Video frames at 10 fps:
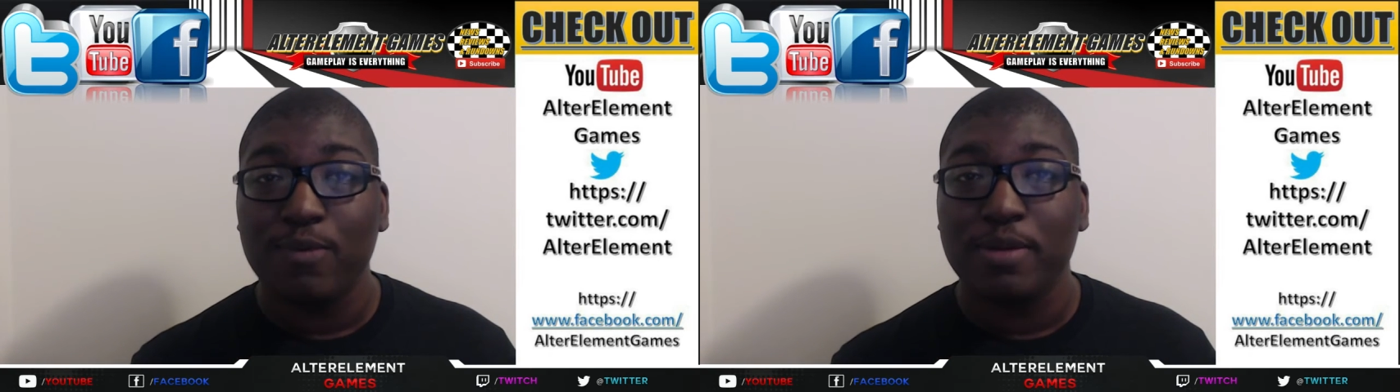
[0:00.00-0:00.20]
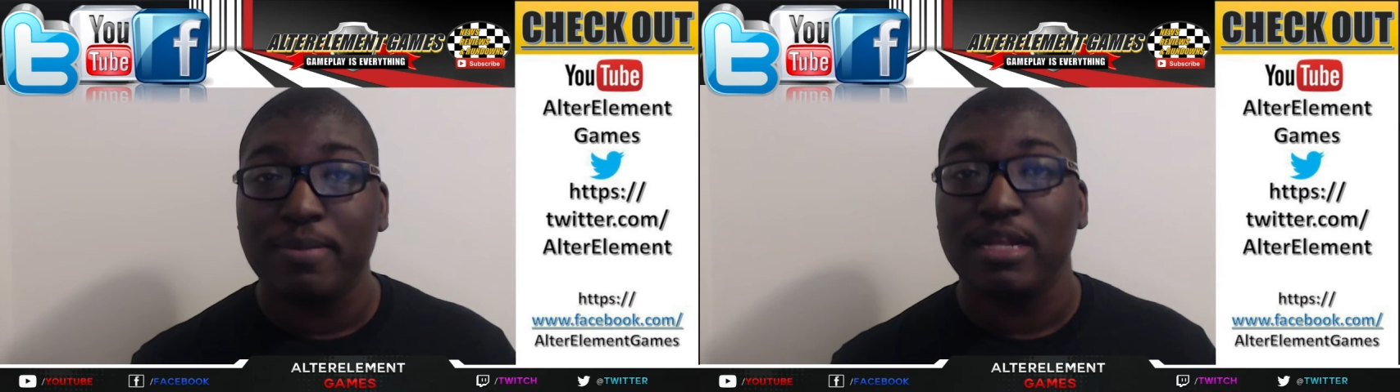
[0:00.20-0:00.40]

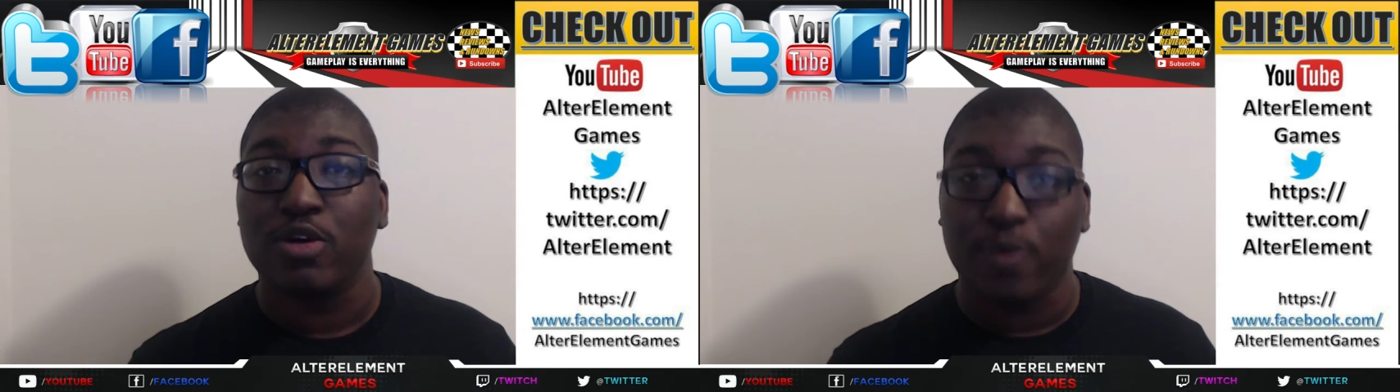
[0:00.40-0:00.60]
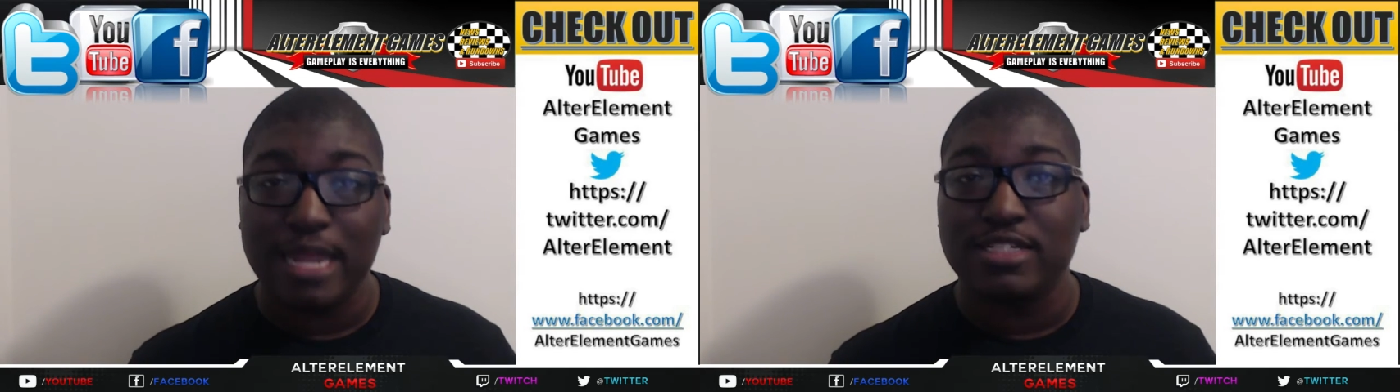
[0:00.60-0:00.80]
would have been a
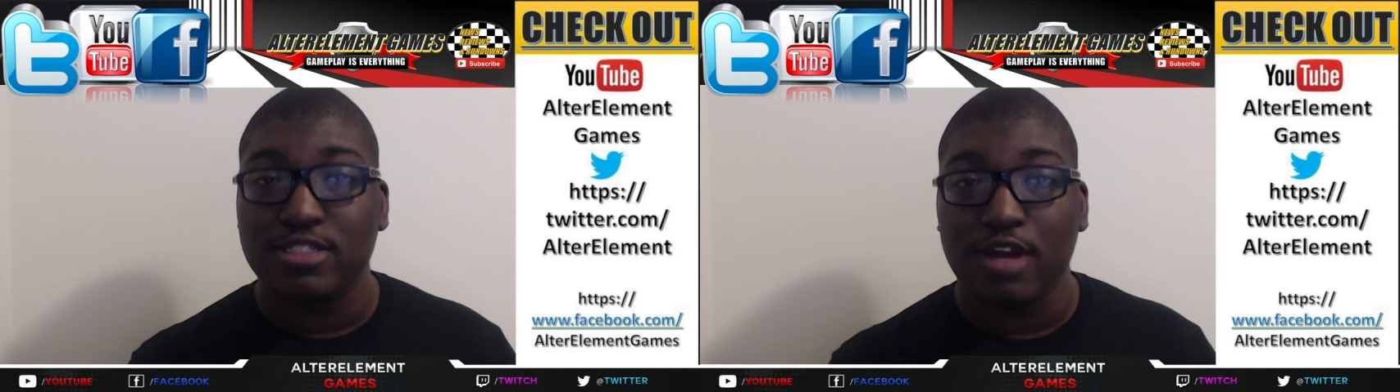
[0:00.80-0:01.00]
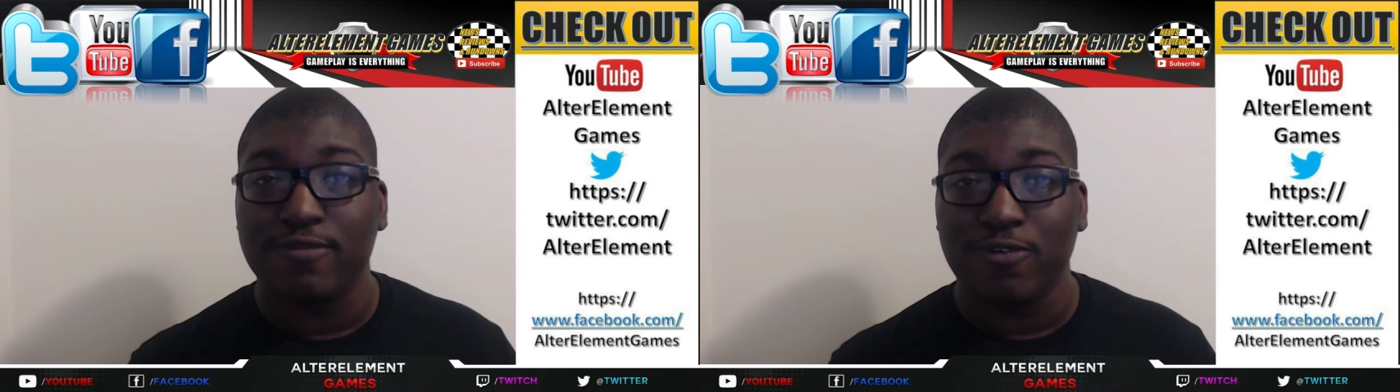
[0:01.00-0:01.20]
great
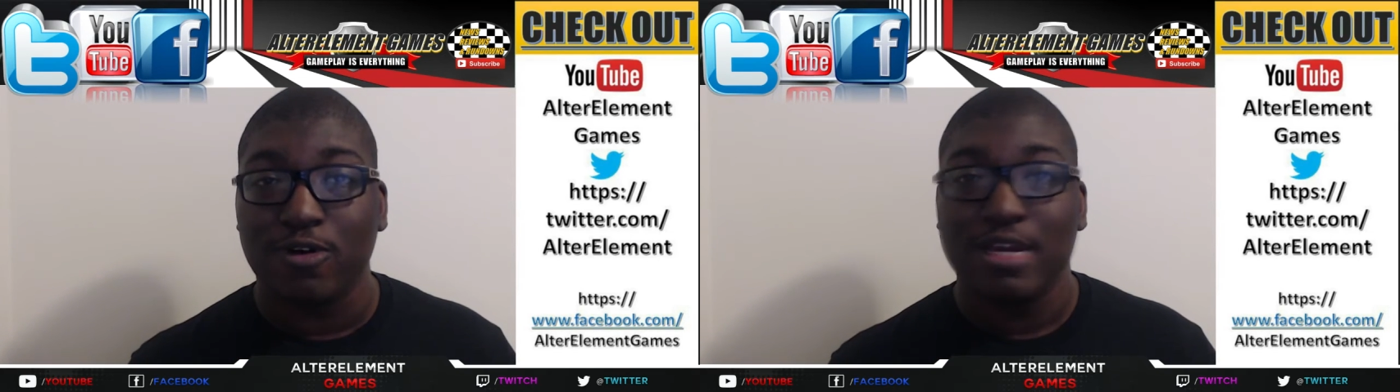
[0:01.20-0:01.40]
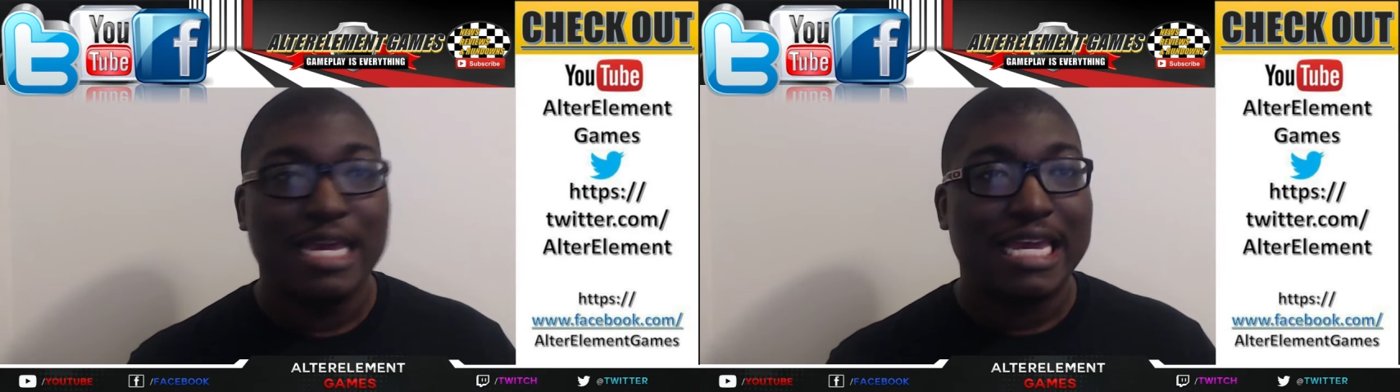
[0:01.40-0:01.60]
start
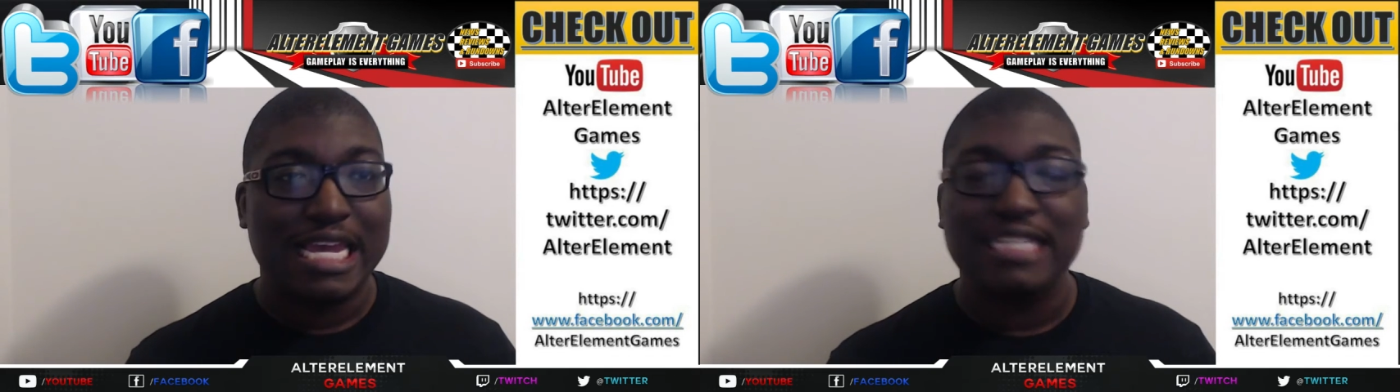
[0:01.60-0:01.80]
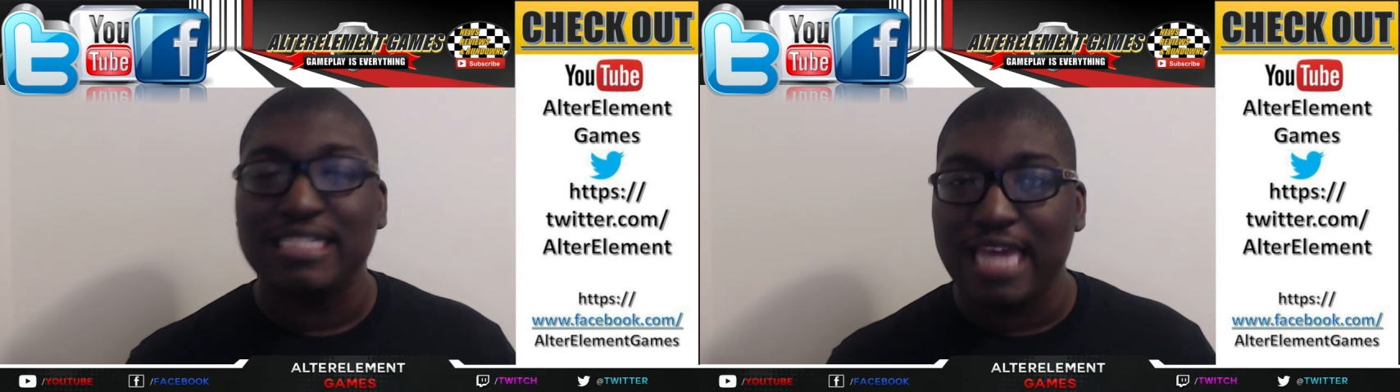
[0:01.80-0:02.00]
for
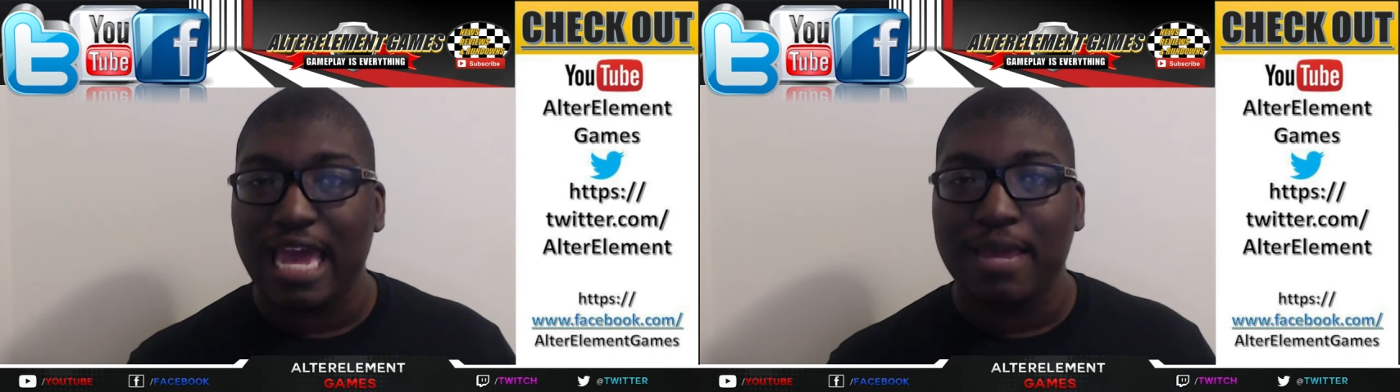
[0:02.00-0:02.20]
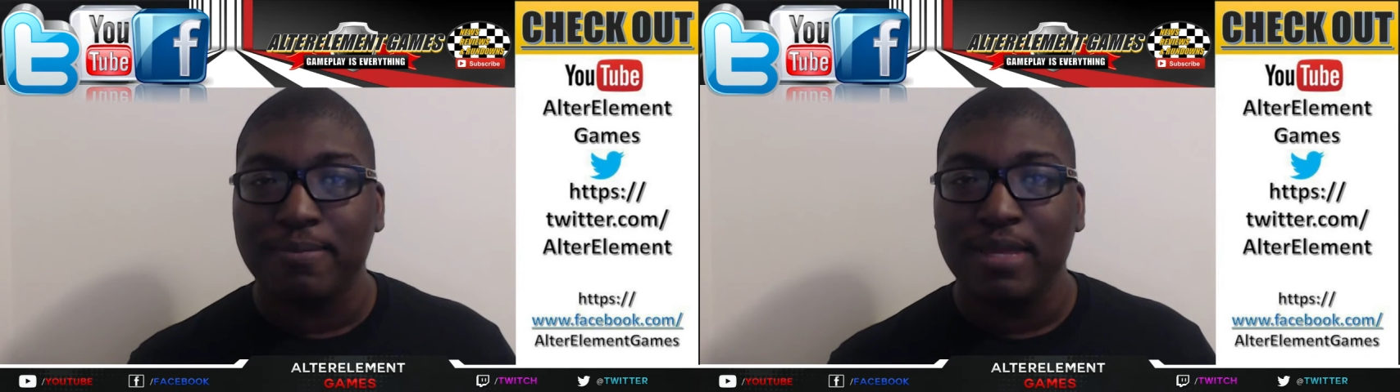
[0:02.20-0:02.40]
each
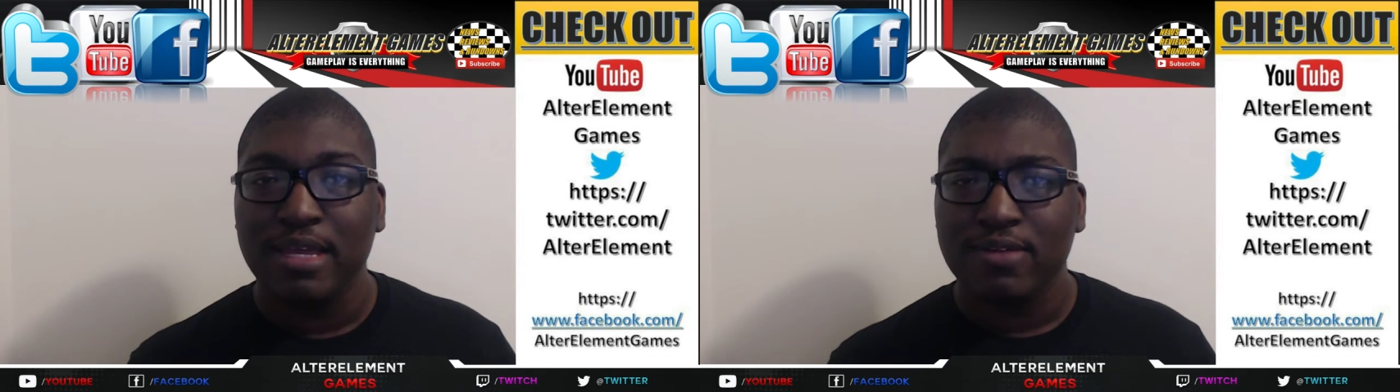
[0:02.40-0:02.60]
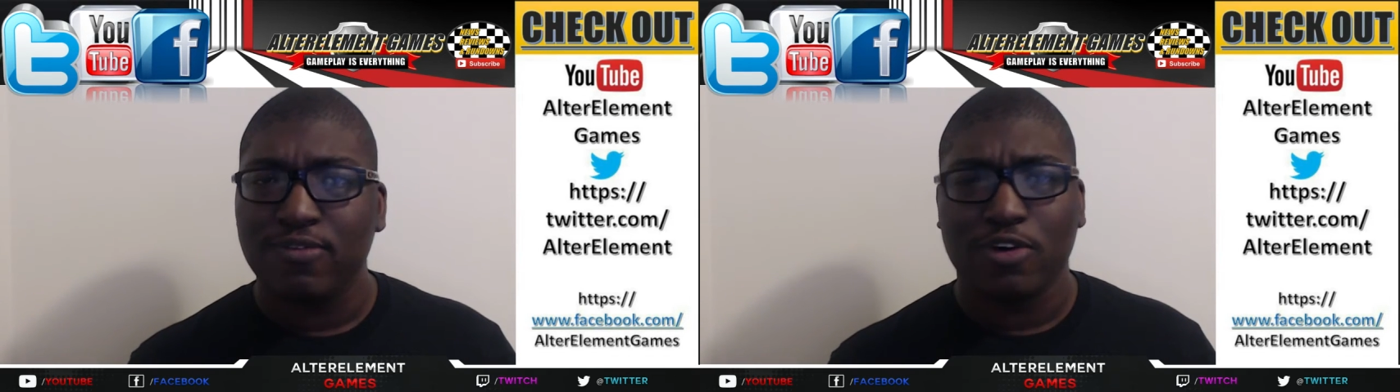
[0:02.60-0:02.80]
game for